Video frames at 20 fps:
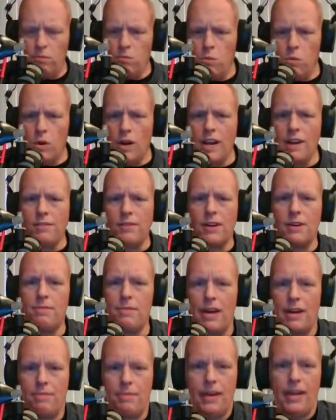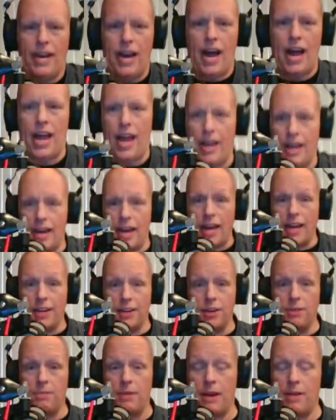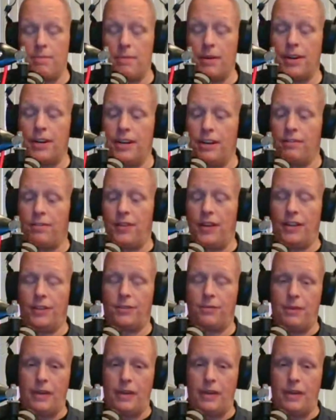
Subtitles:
Whatever it may be, and it could be a myriad of things.